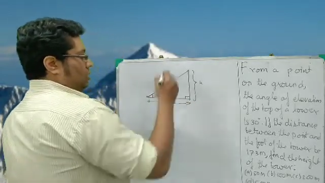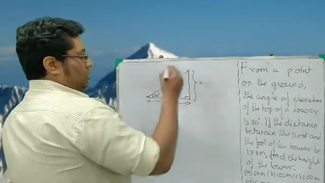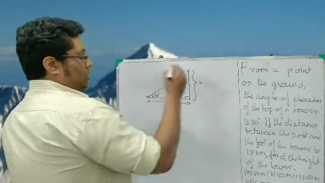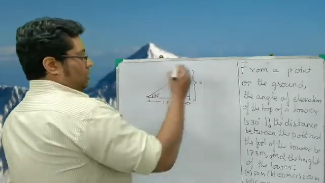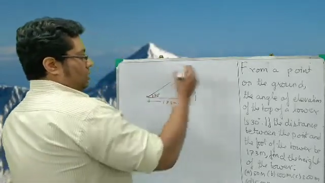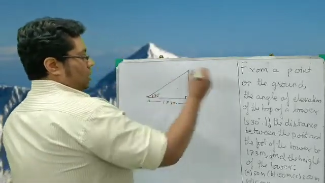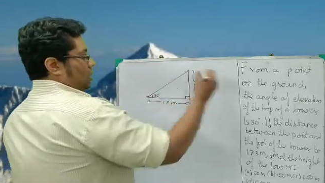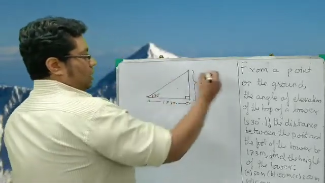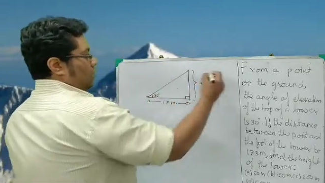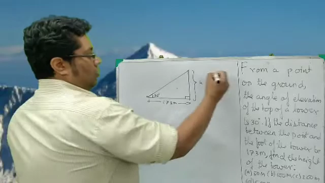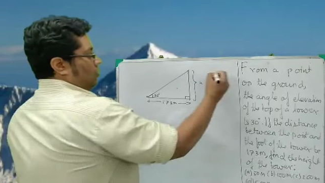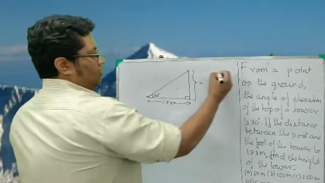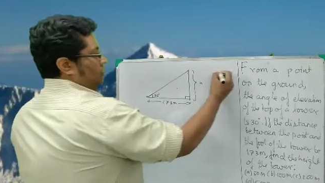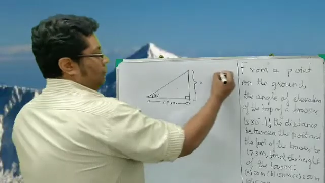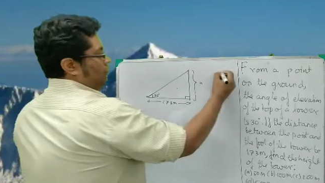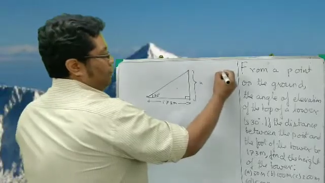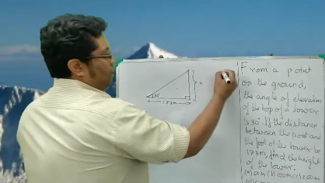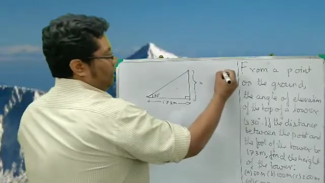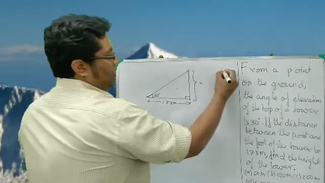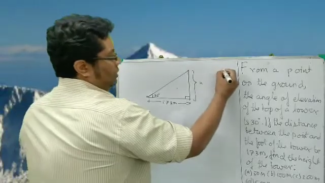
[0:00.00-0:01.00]
Now
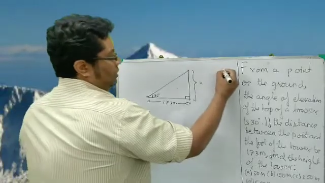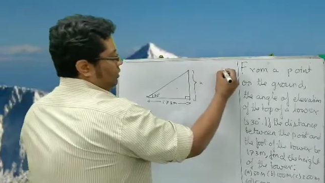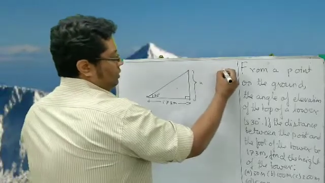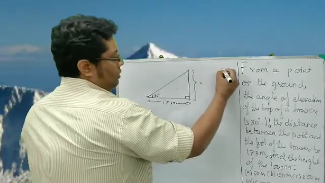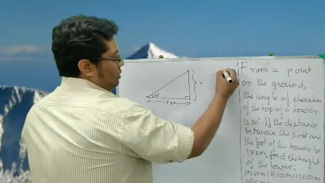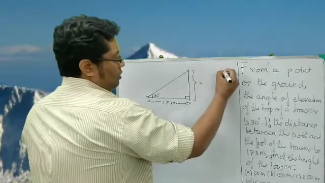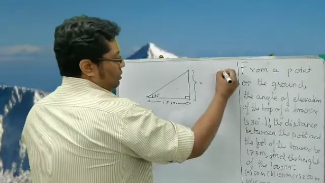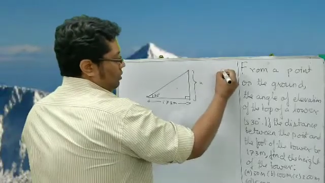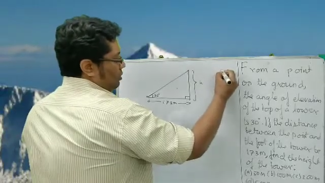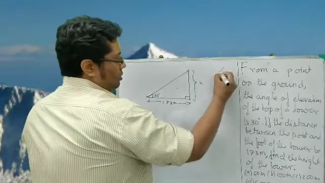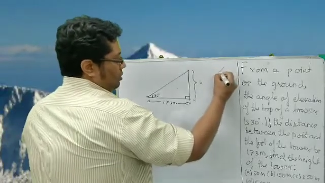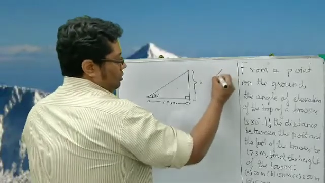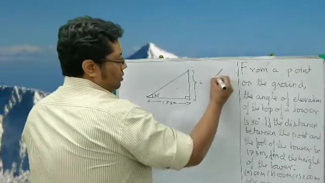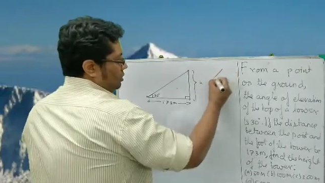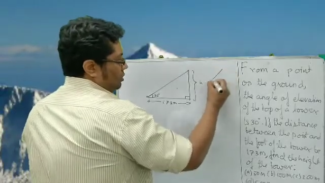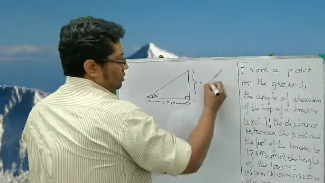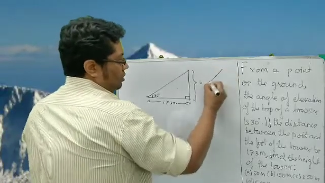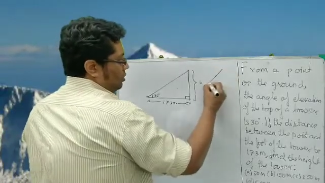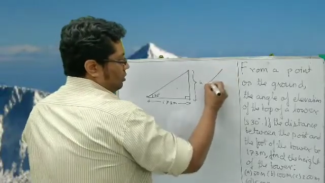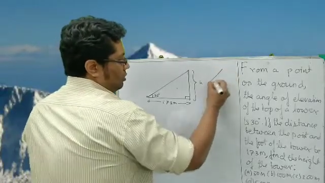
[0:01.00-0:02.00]
if I
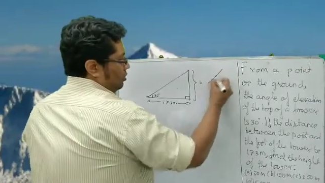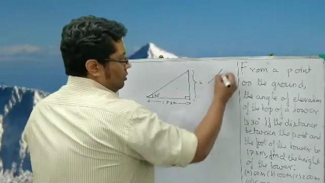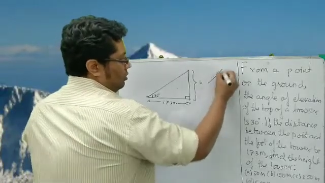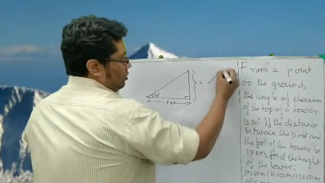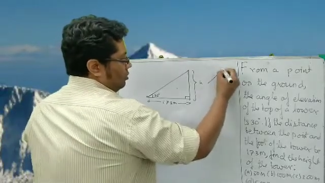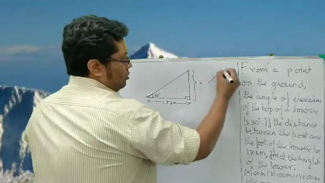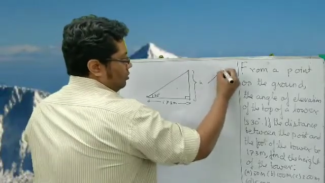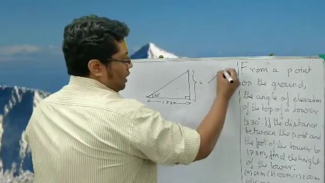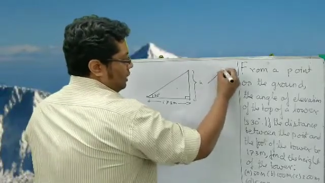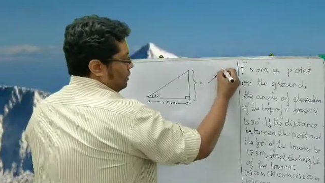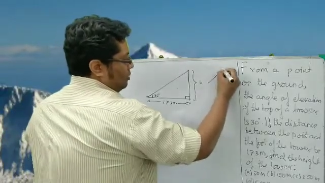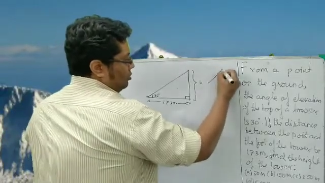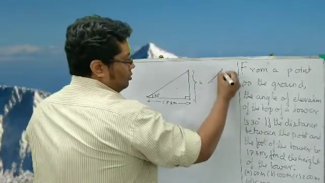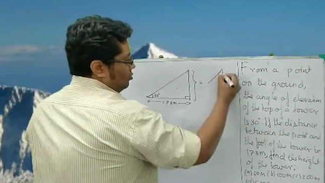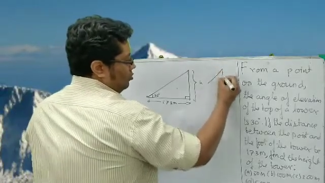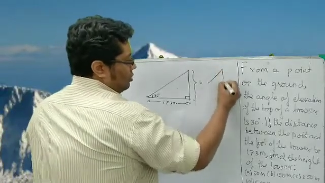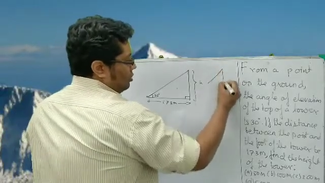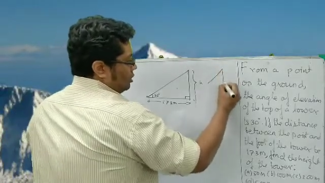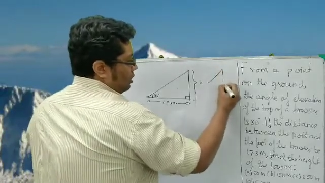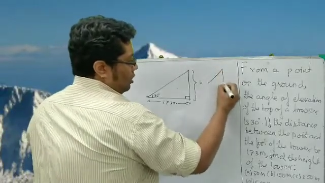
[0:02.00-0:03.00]
try to do a